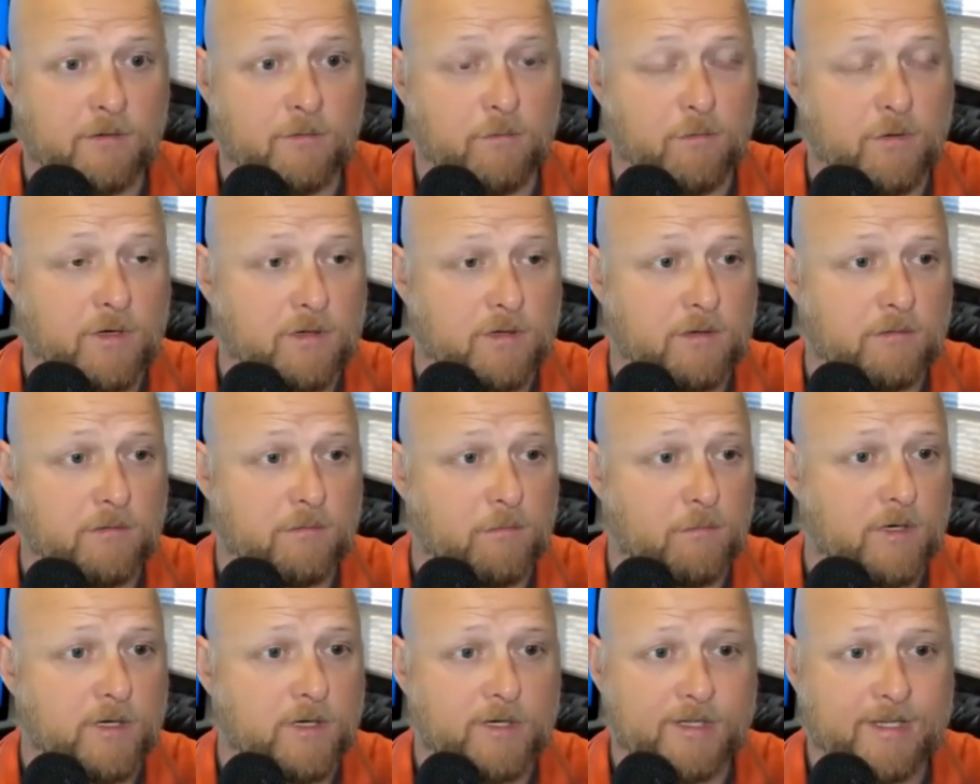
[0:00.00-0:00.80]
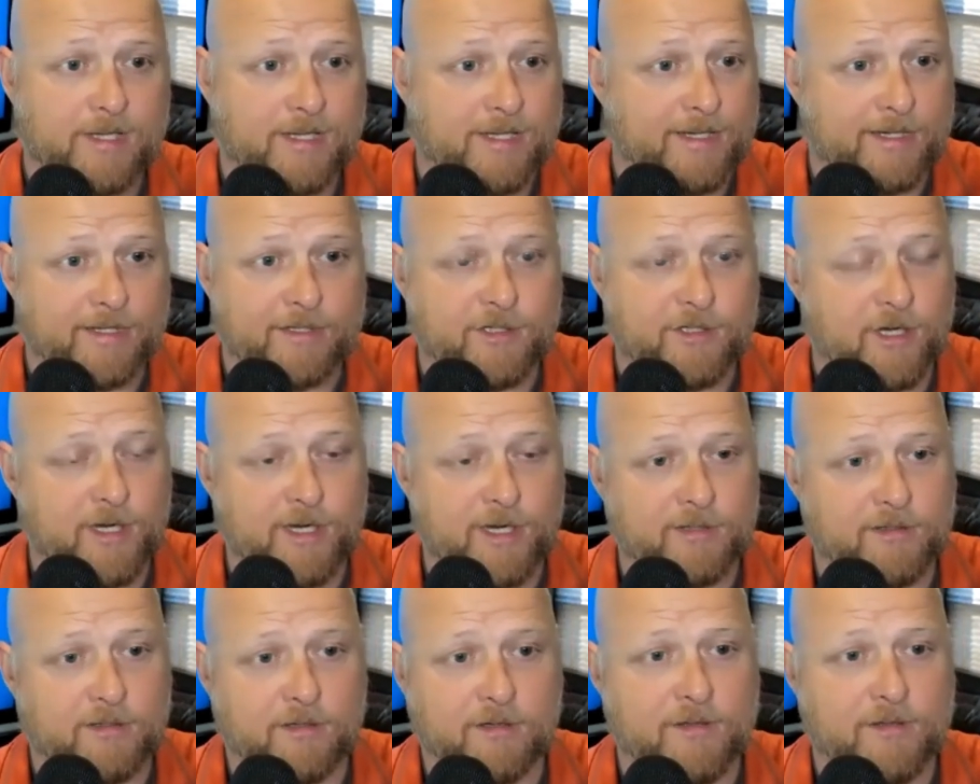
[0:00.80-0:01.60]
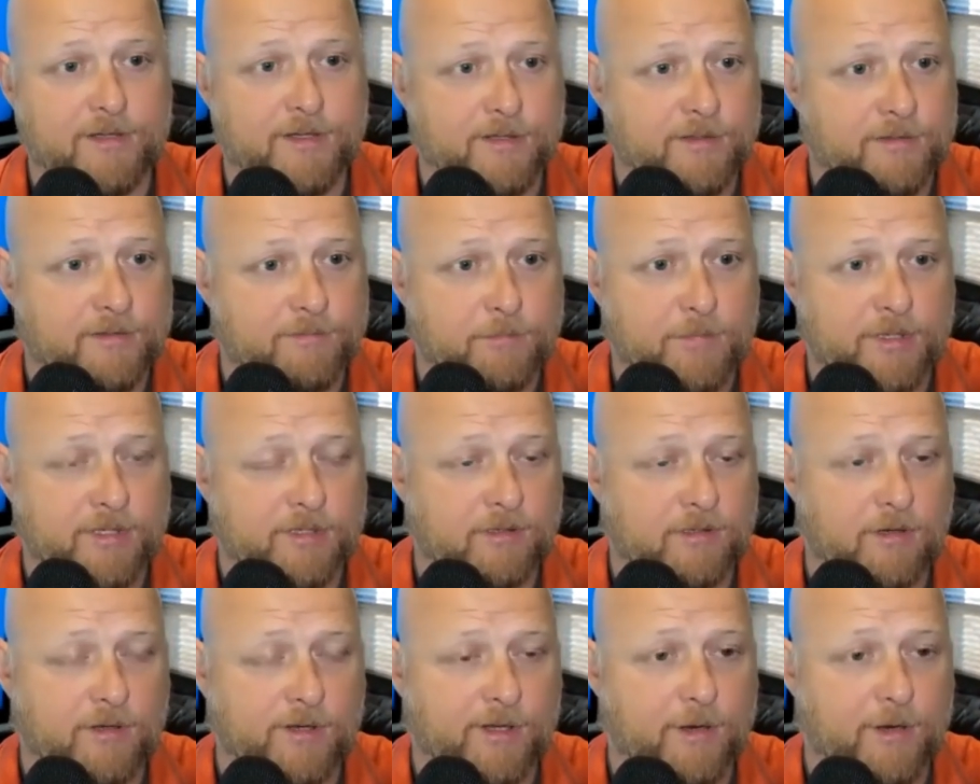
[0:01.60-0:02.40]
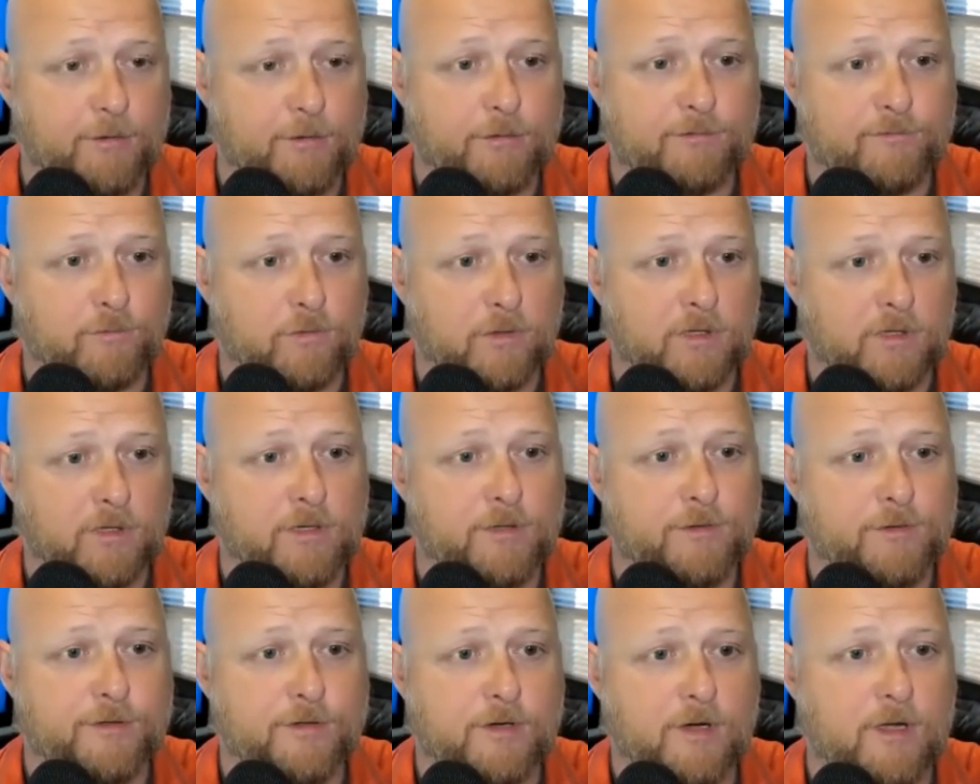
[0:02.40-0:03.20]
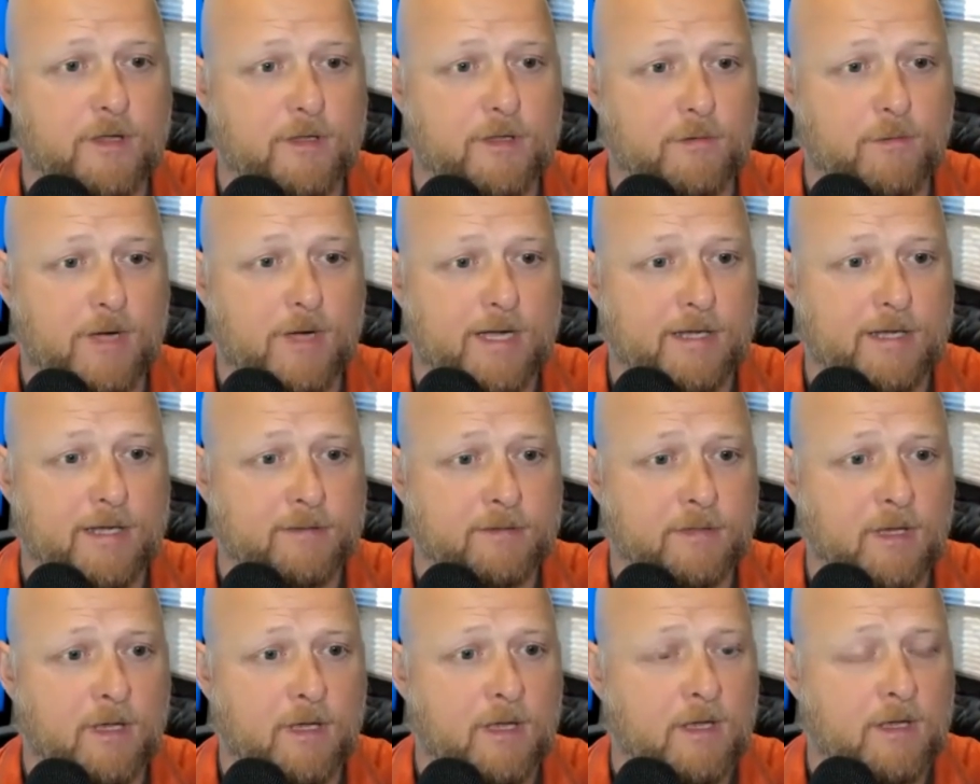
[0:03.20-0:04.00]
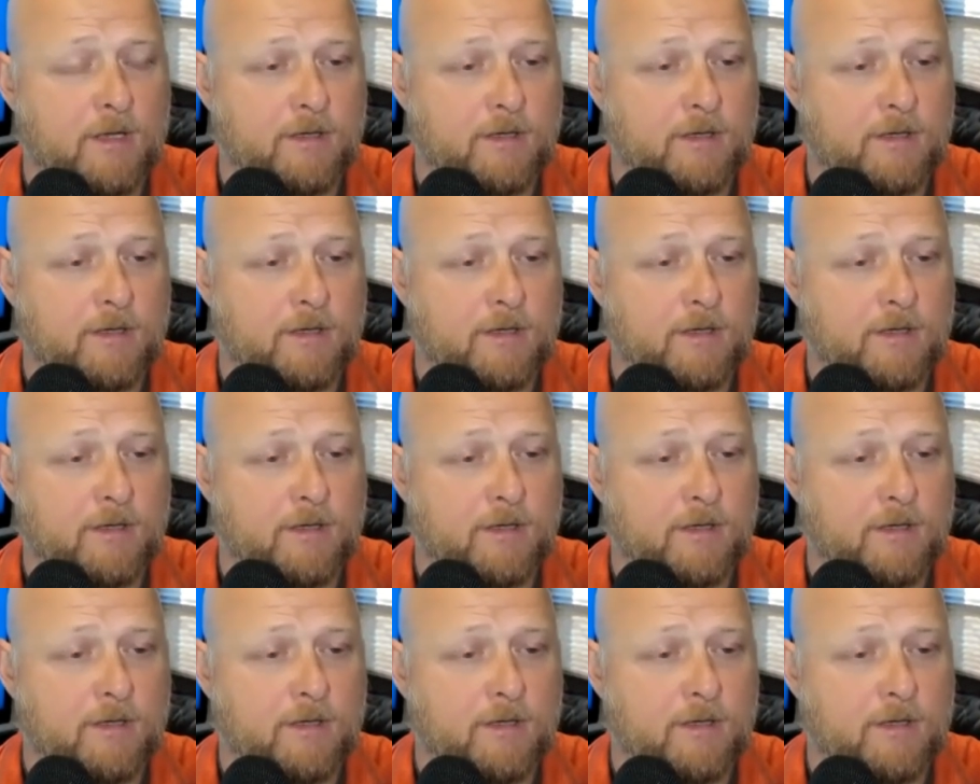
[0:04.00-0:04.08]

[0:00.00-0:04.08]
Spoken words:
We're going to take a chance on this, but it's going to go to foreclosure otherwise.